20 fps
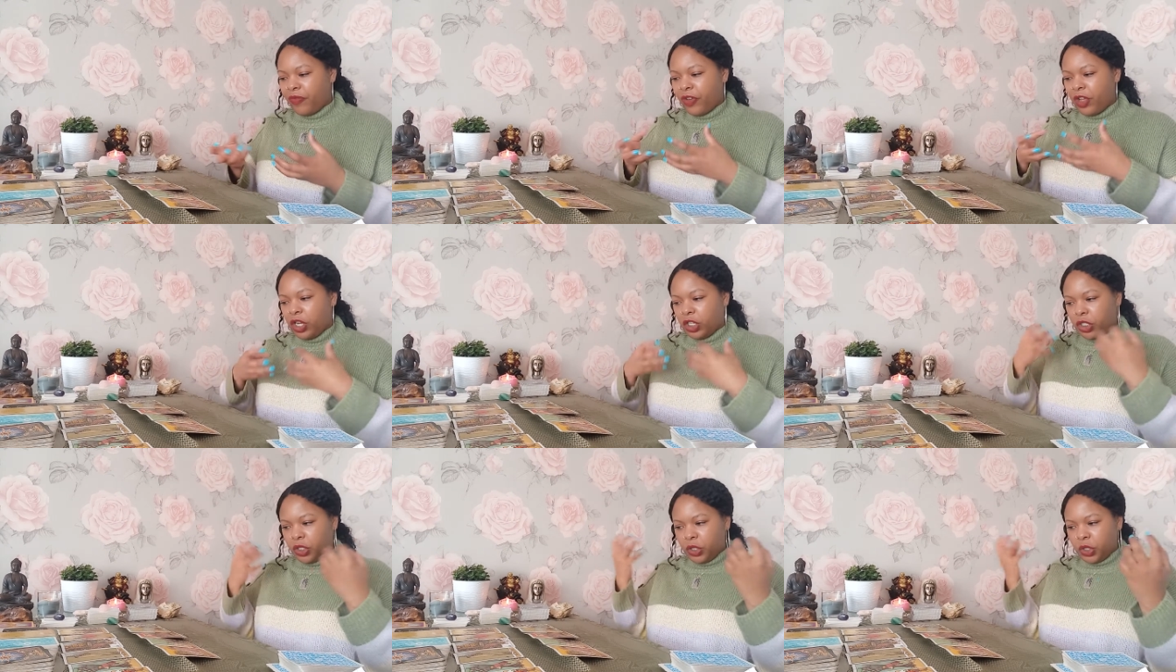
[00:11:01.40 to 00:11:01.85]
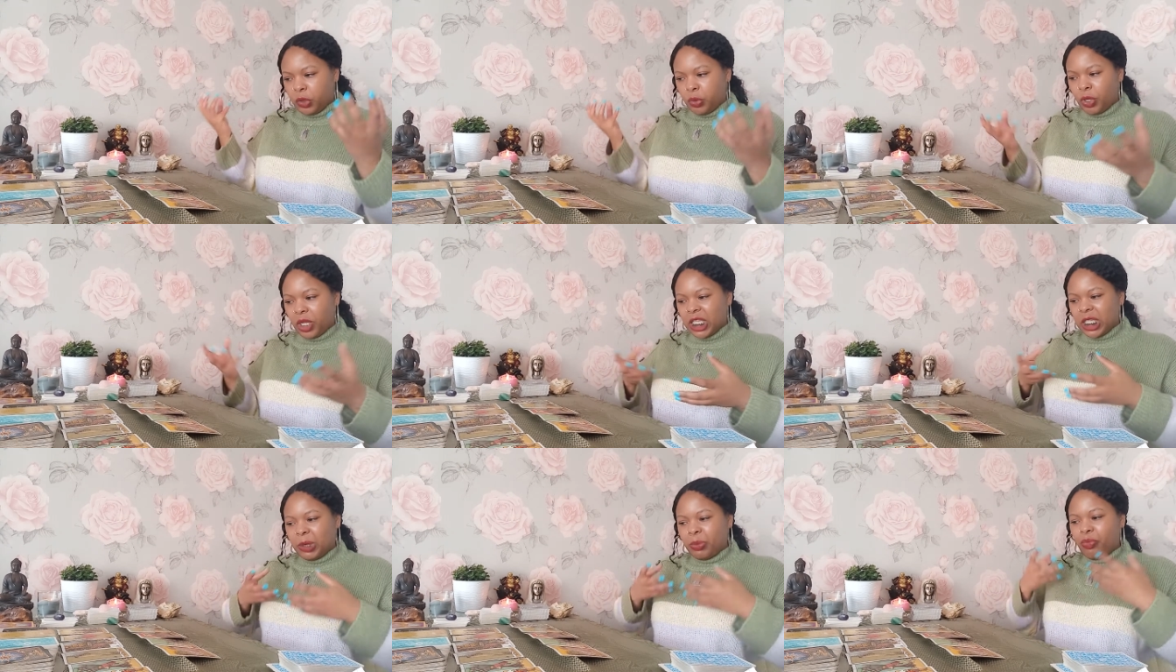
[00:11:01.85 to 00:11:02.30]
first. You need to
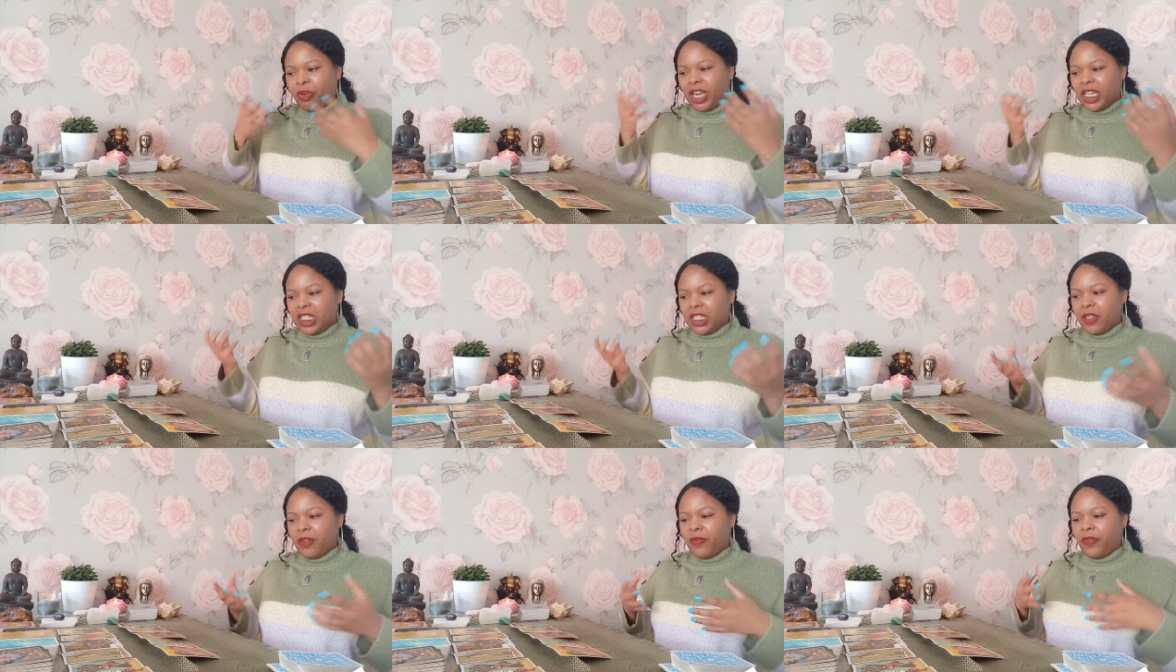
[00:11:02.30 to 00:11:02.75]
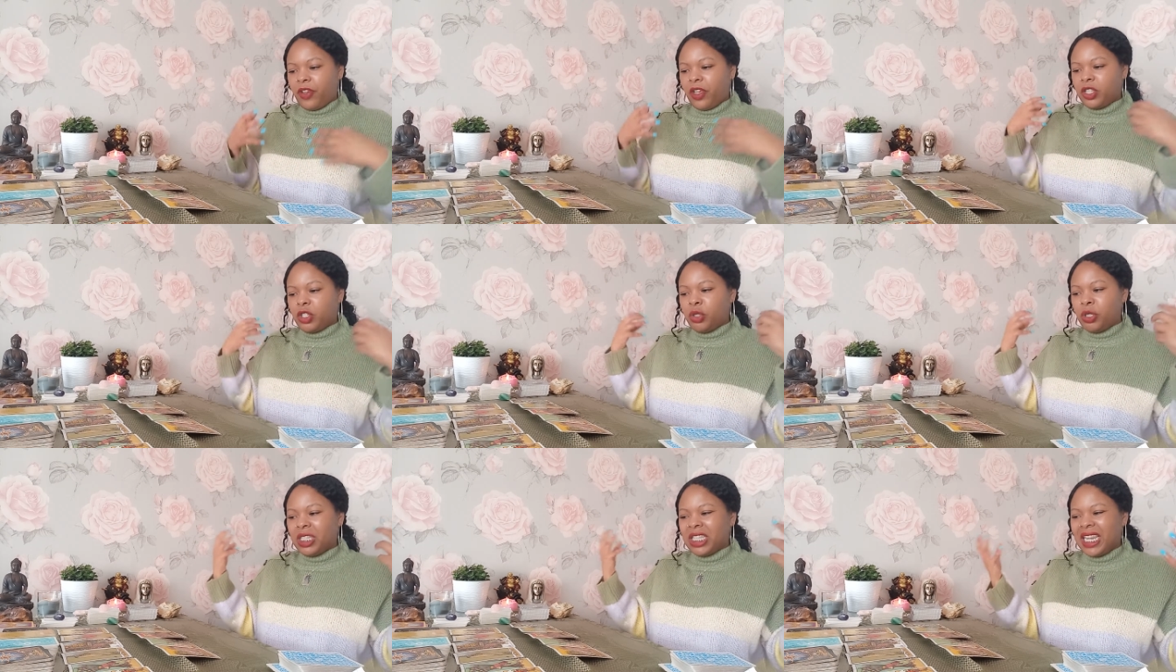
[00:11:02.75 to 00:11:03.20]
express it
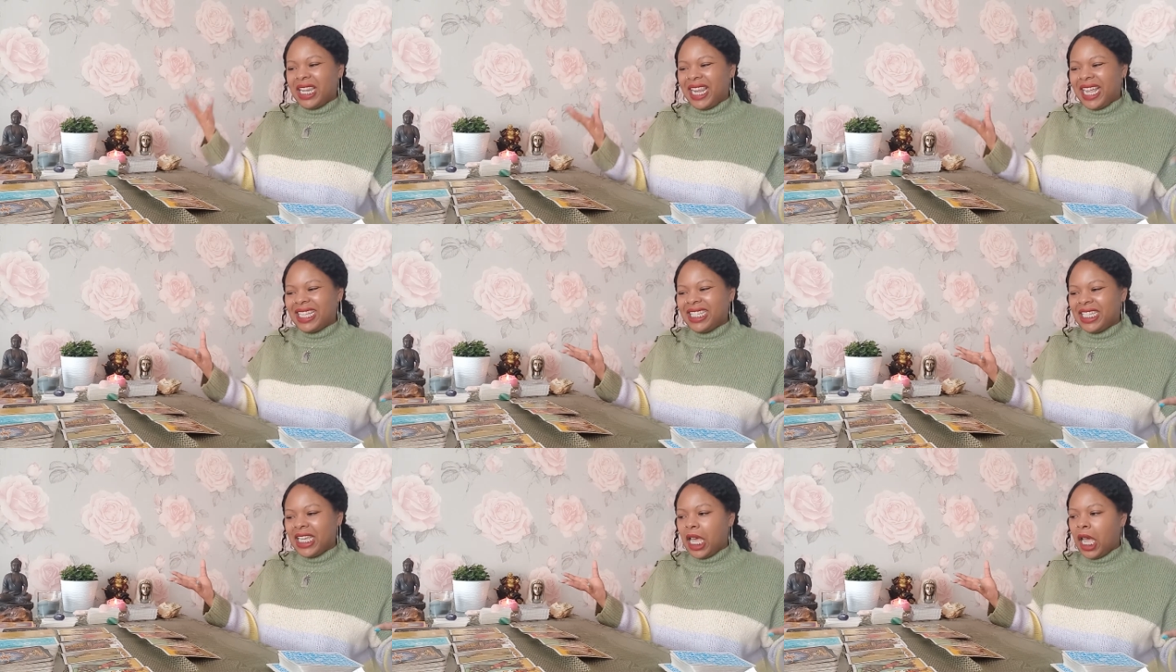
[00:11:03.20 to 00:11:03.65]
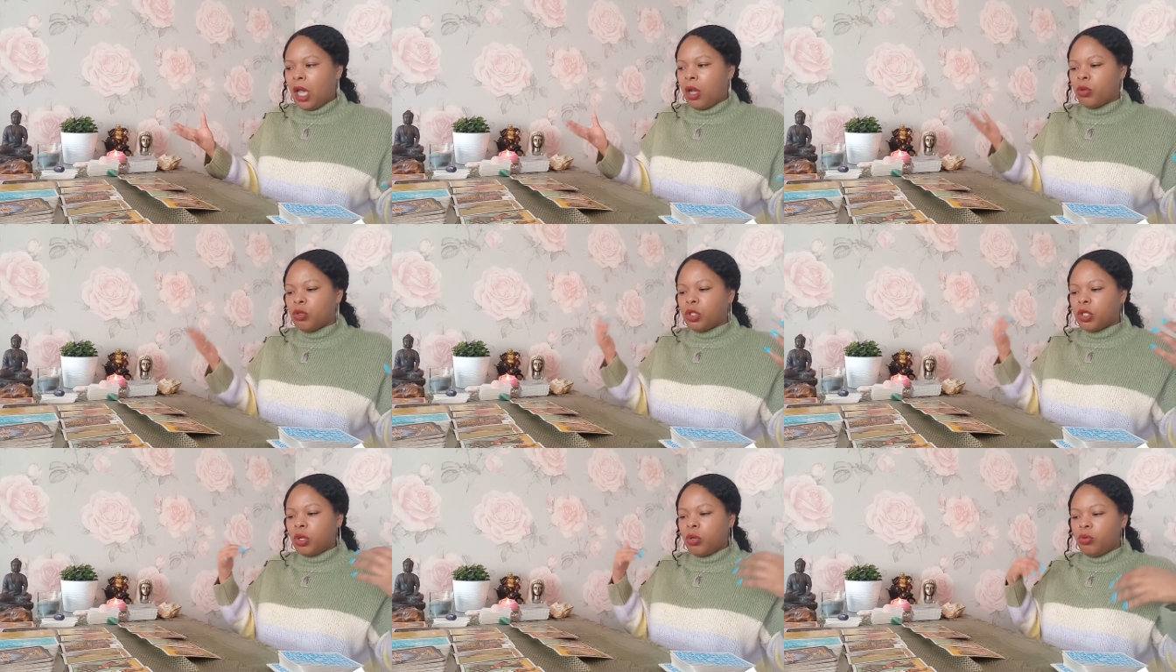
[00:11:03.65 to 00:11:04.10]
first. You need to let it
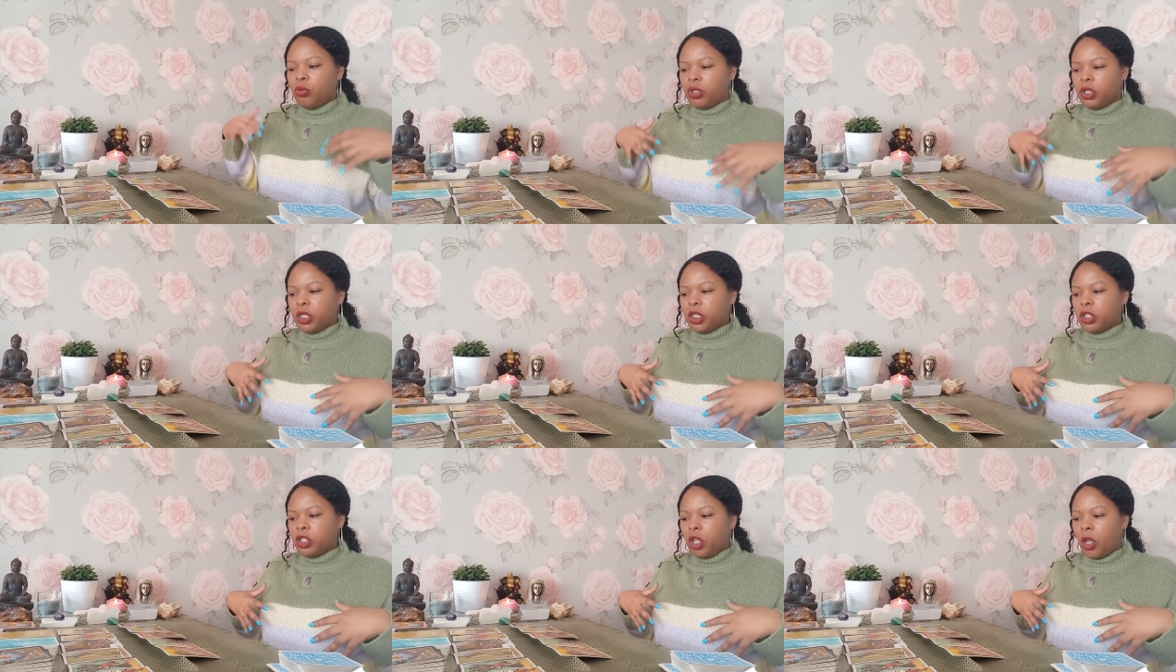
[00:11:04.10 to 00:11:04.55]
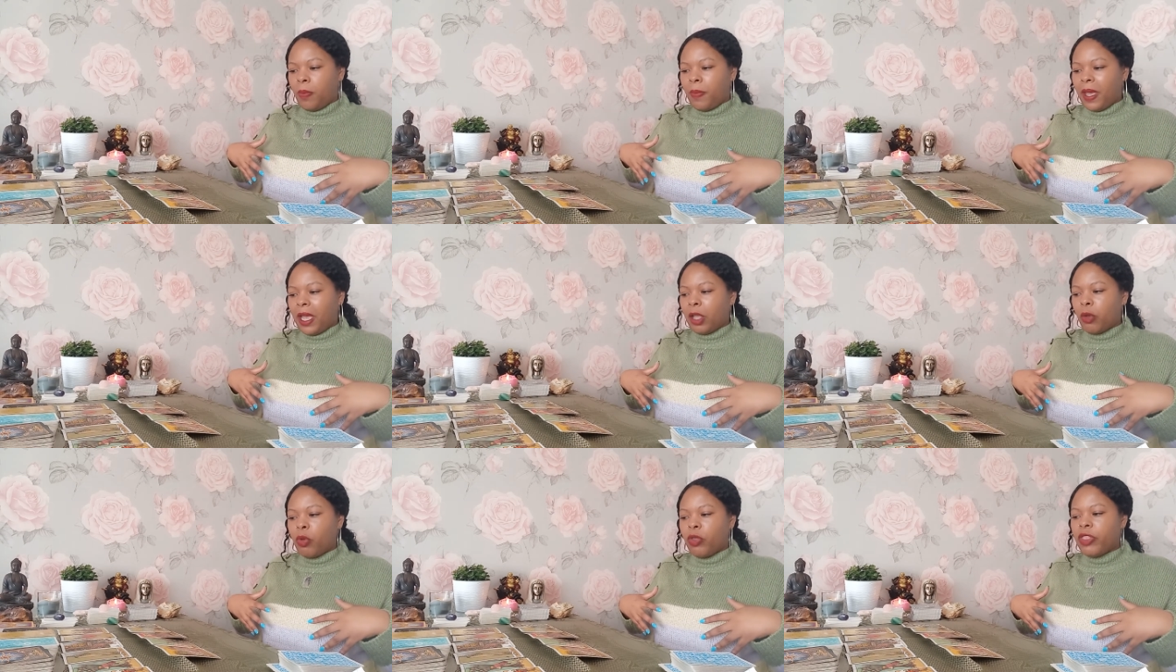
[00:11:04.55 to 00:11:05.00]
out. Don't just go
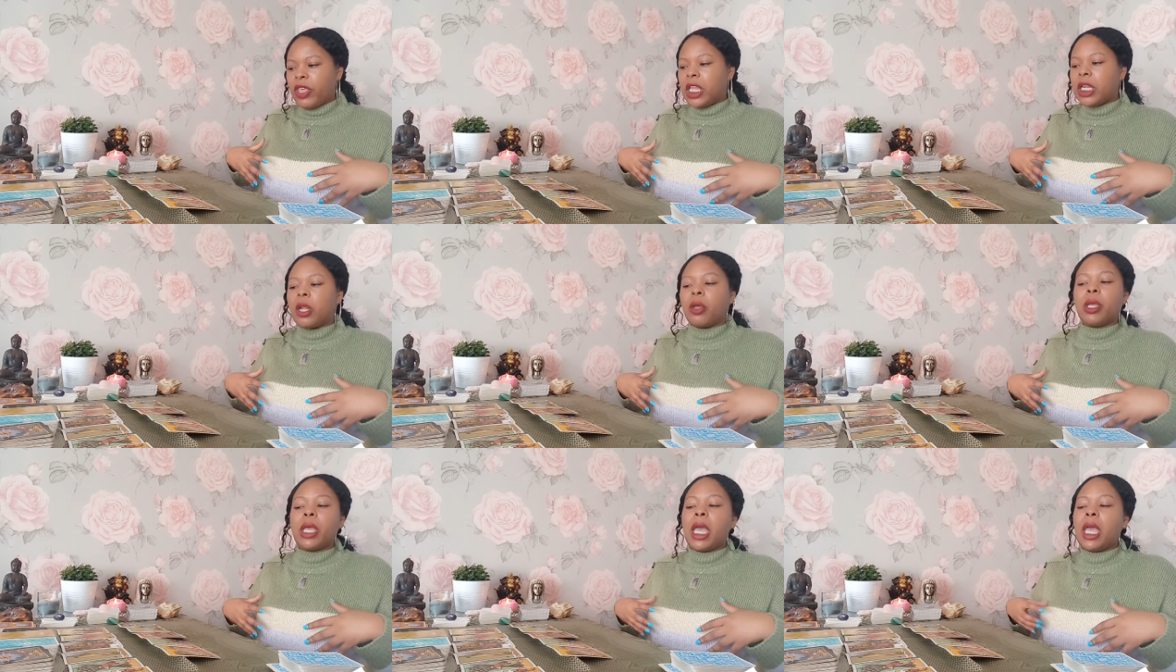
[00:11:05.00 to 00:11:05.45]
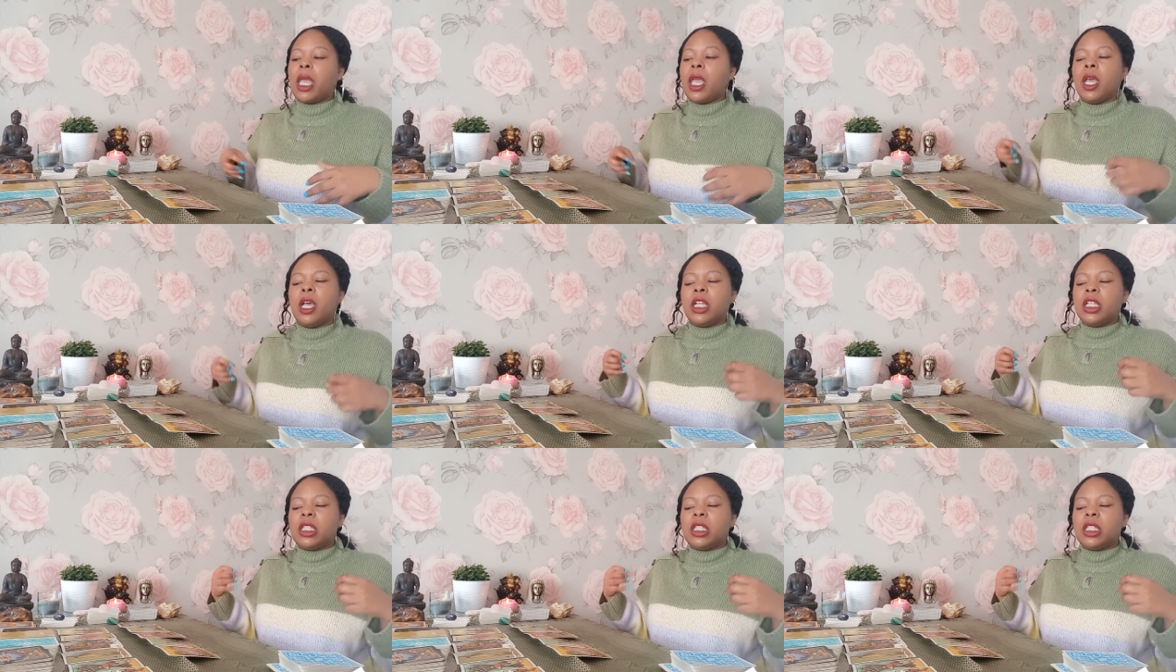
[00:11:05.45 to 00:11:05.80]
back within, okay?